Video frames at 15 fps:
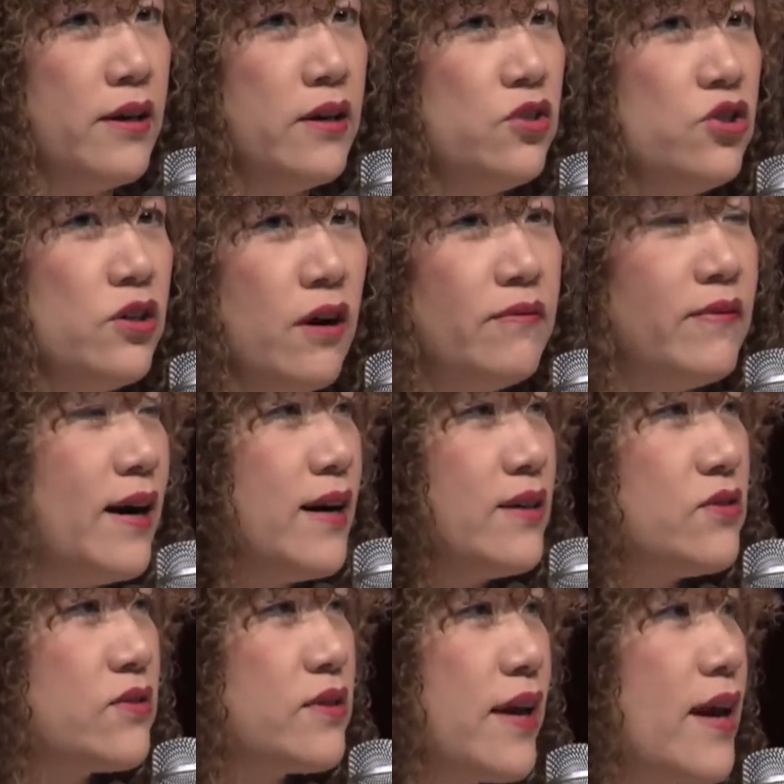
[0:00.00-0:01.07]
Each of
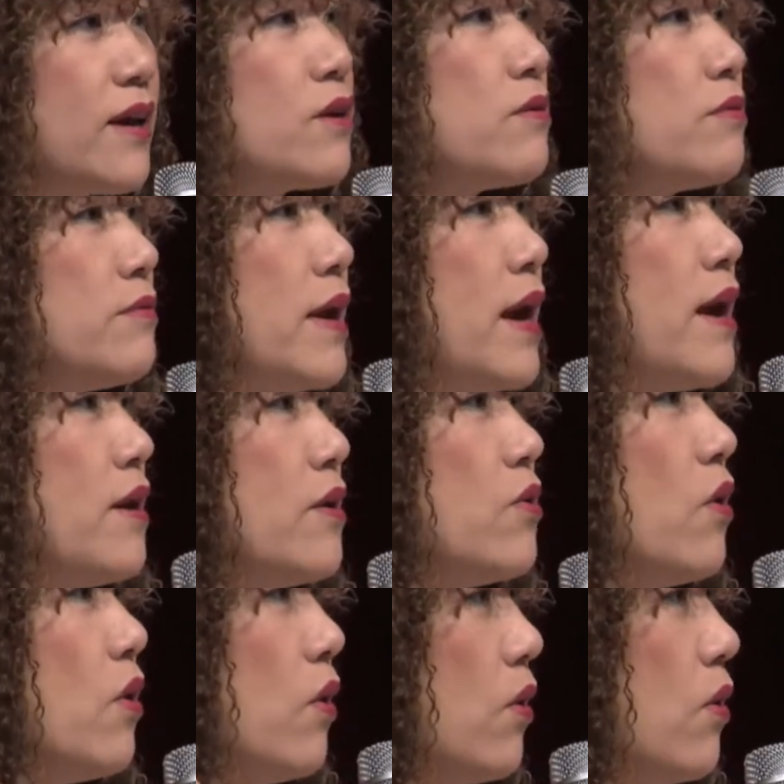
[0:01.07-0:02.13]
us can create
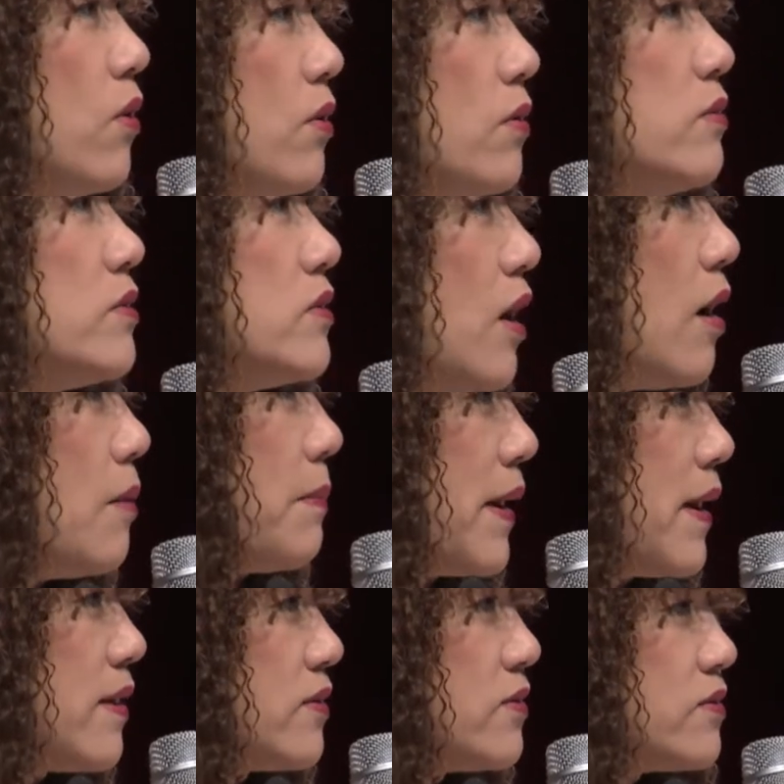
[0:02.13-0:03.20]
your own
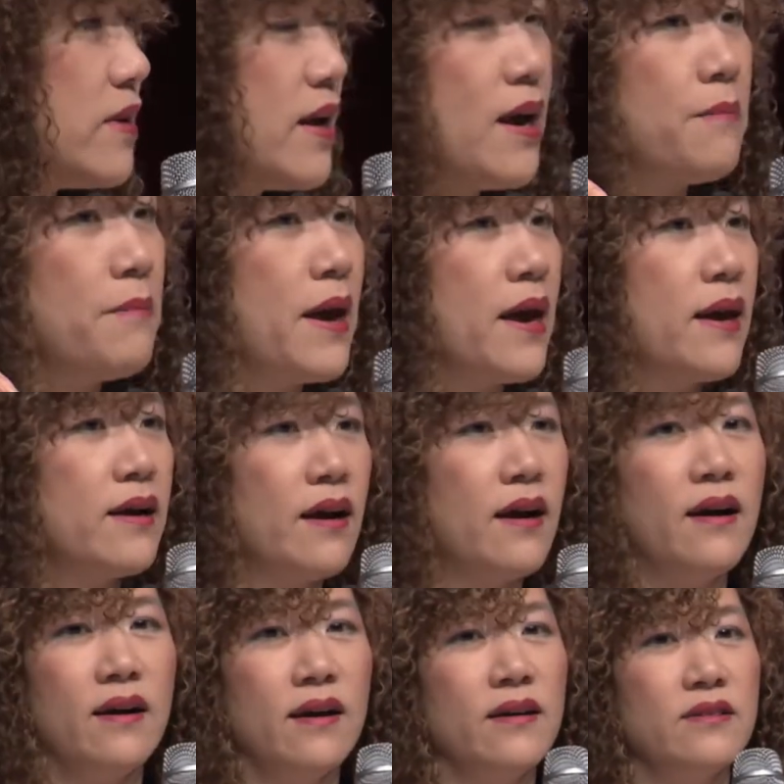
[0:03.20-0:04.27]
toppings and make
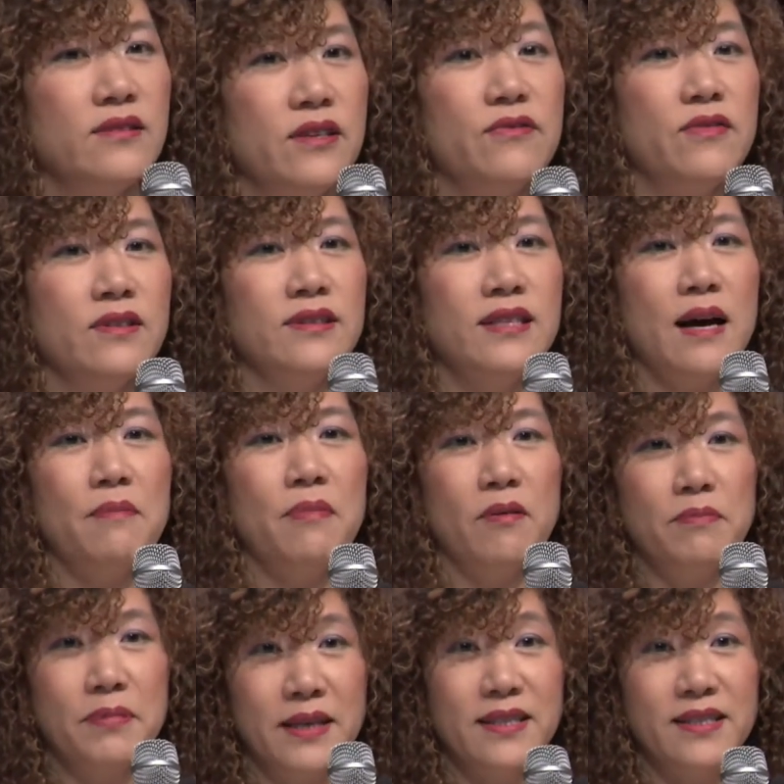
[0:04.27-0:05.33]
different type
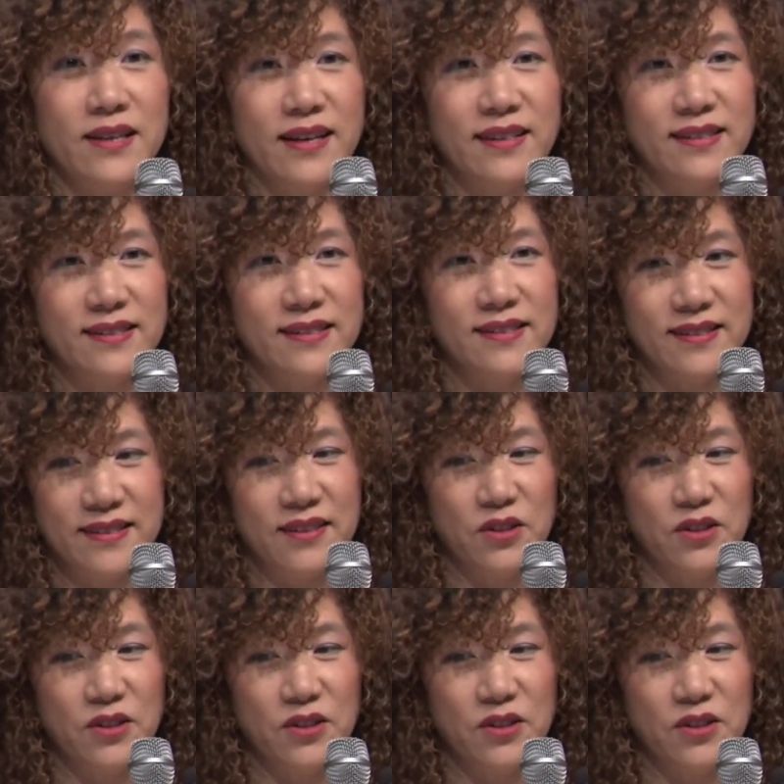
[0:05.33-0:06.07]
of pizzas.